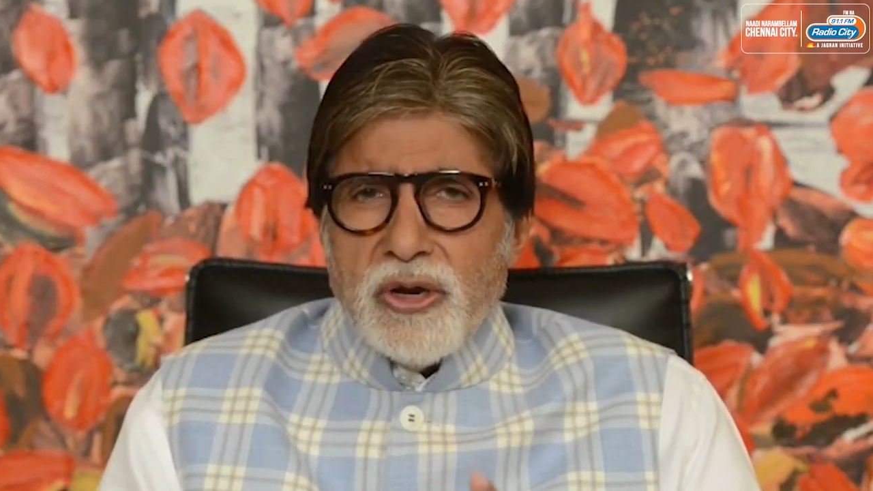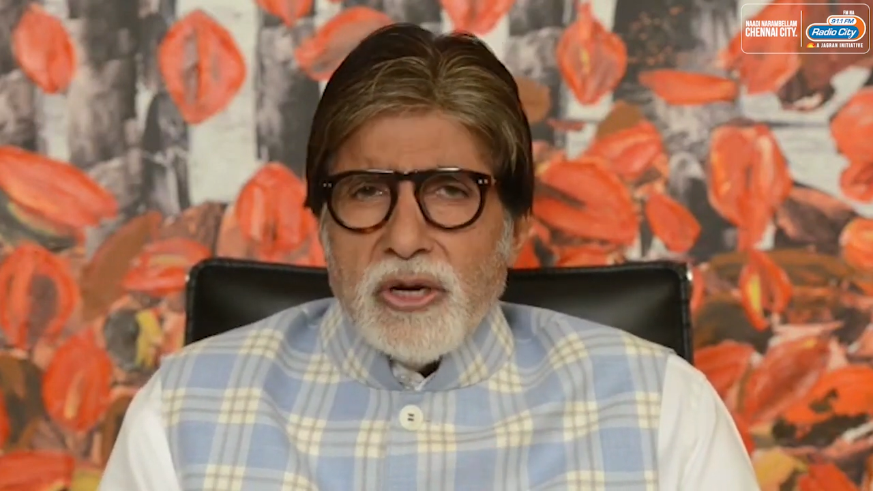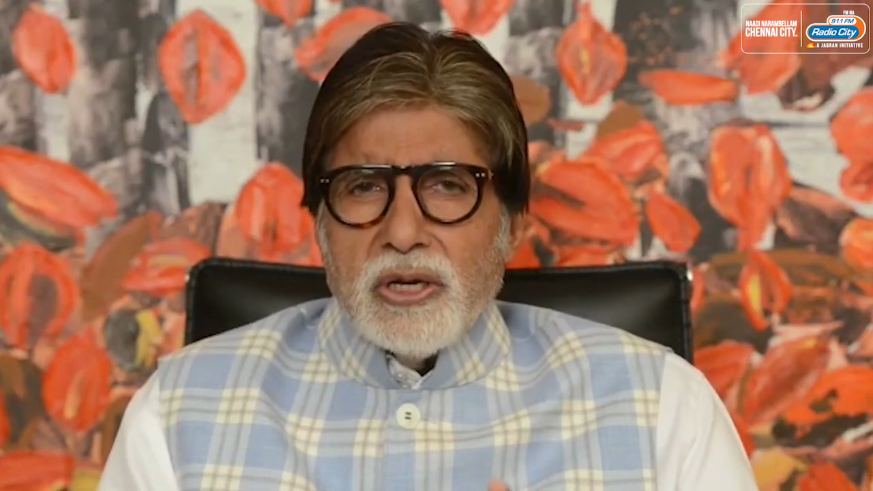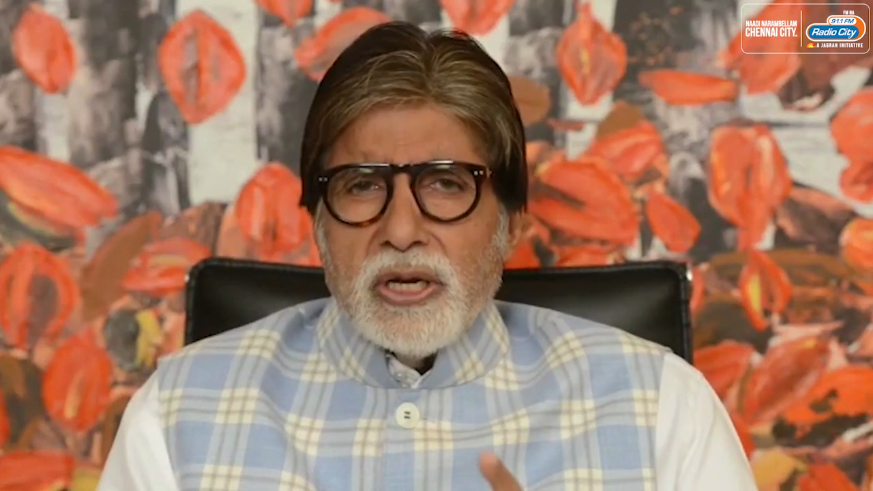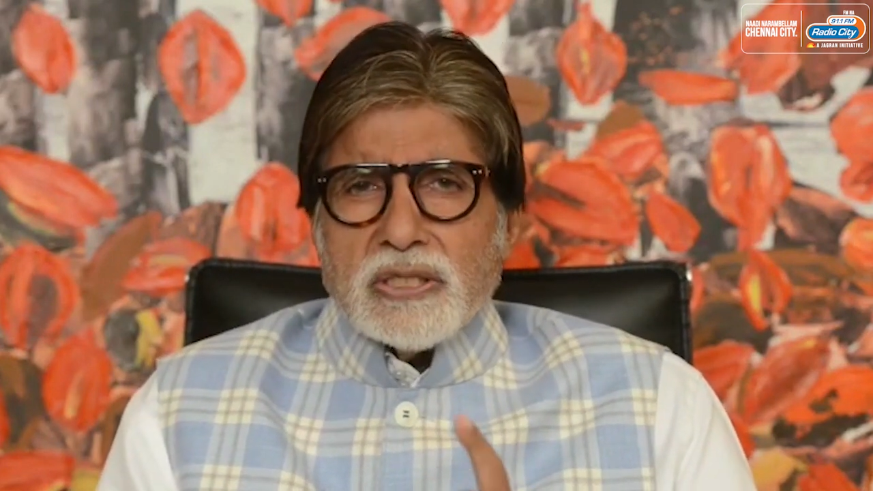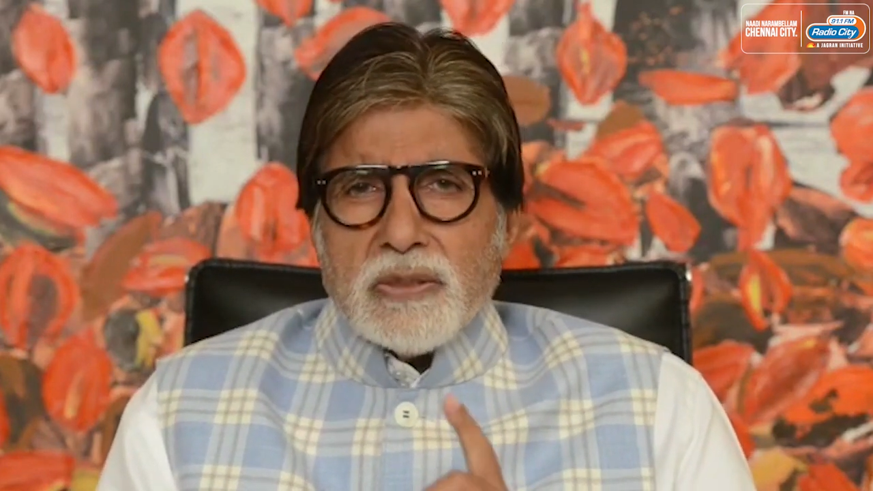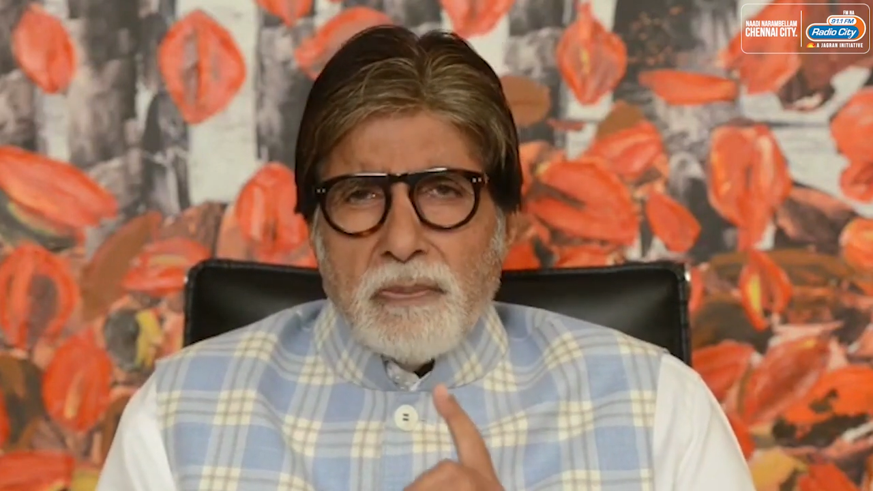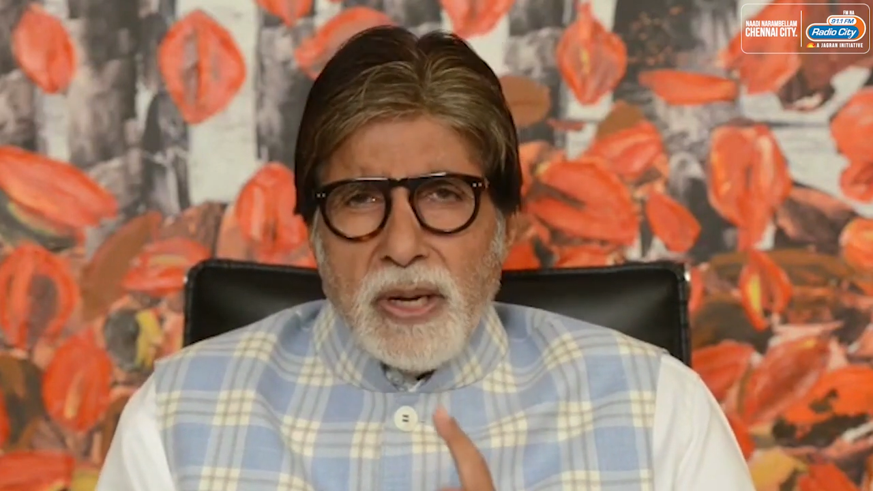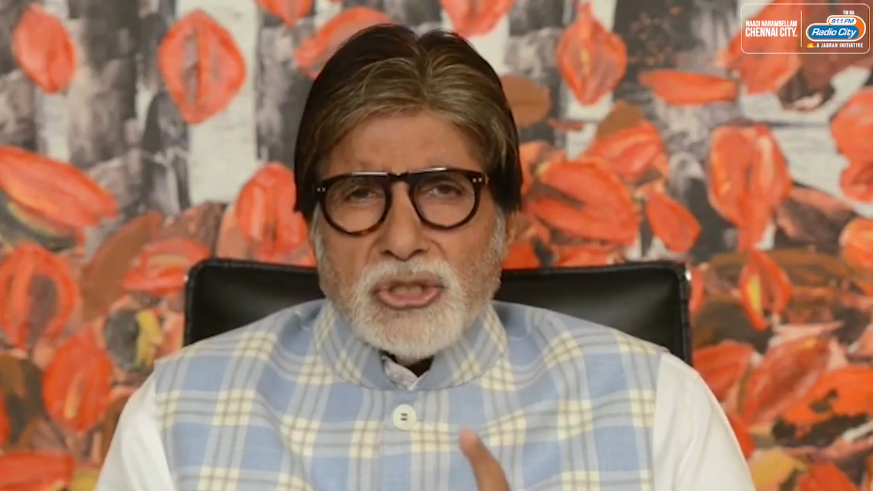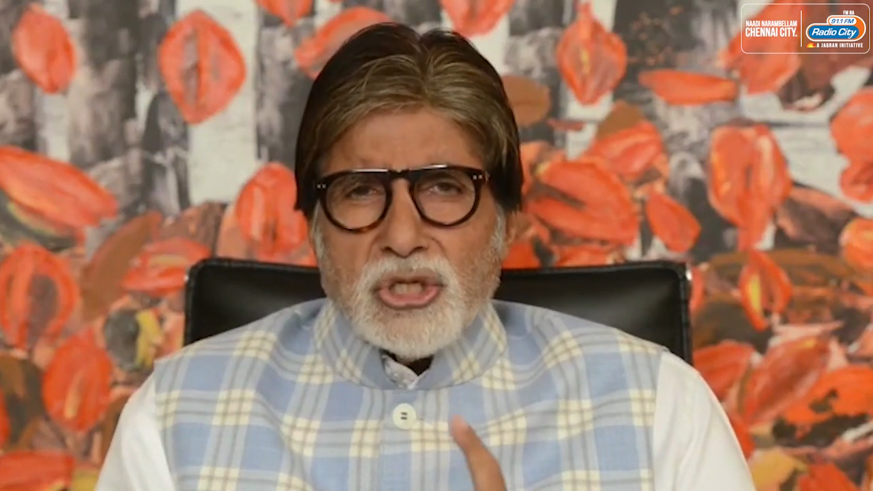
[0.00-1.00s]
India's
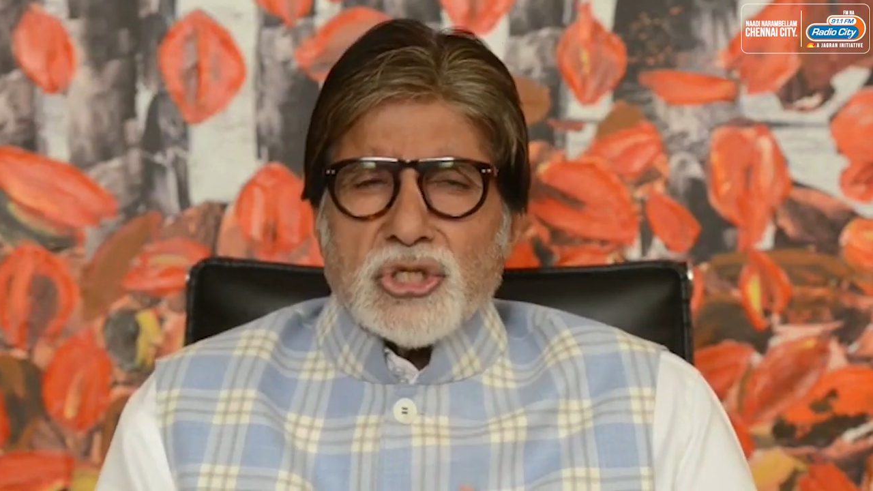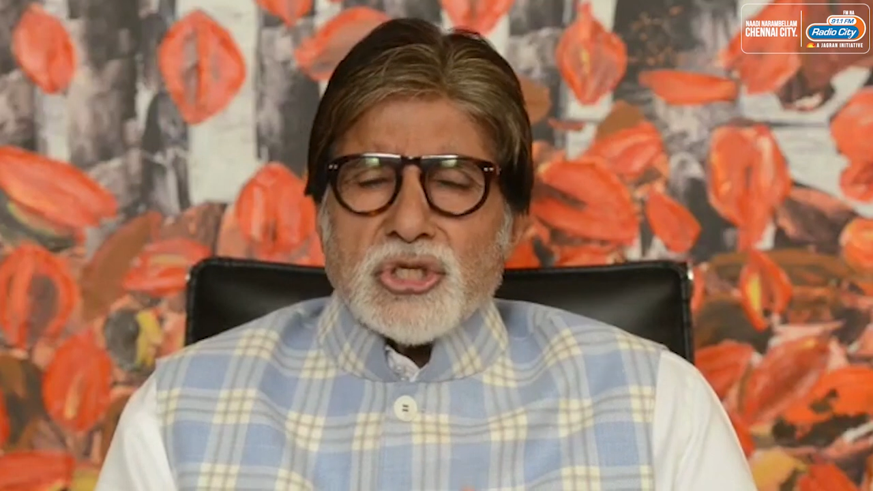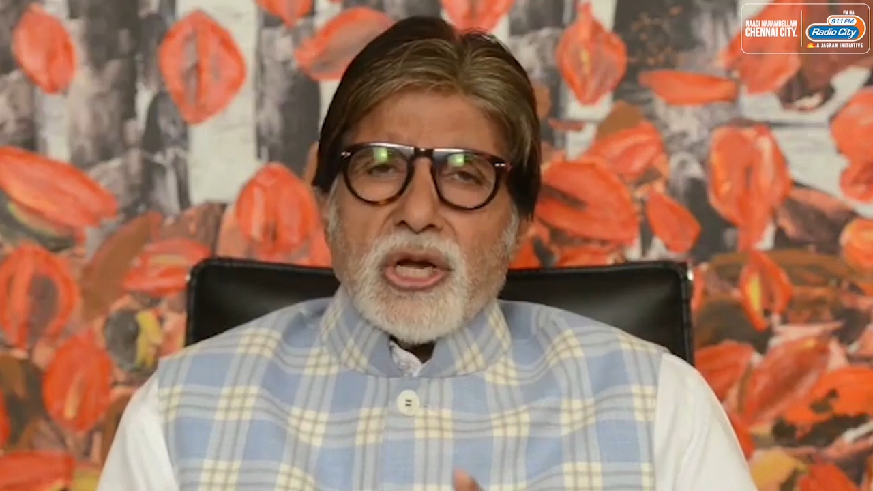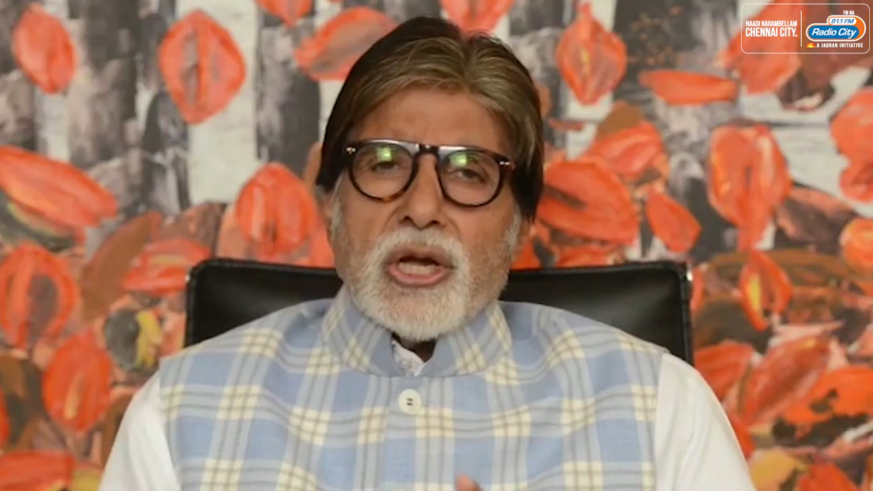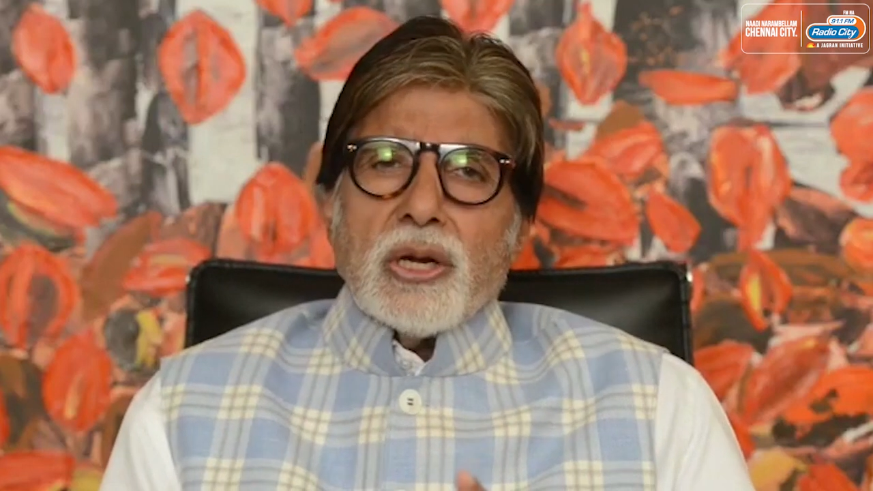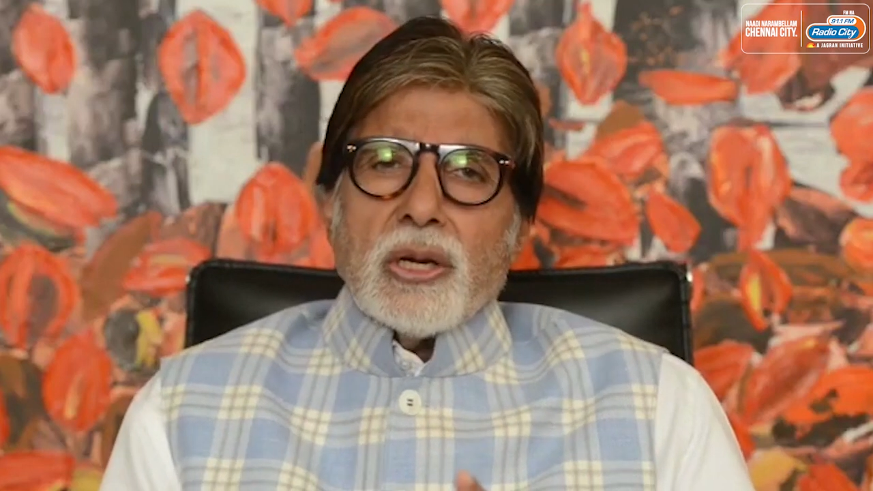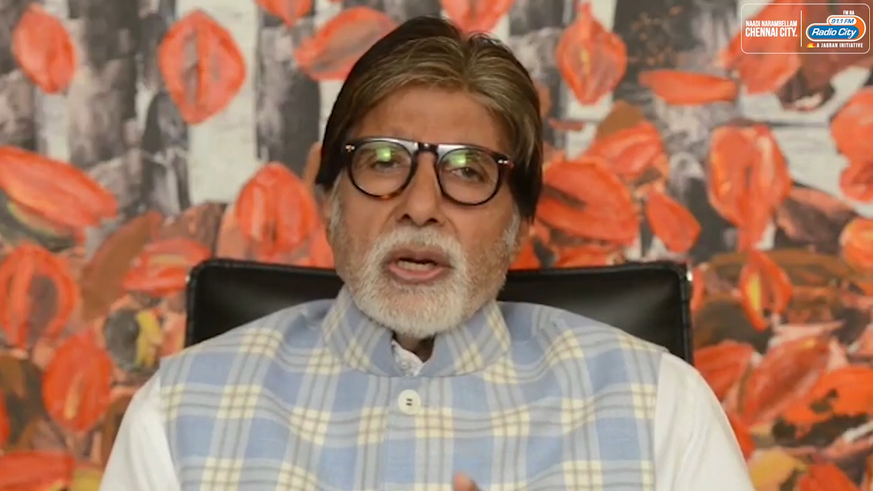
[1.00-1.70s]
major share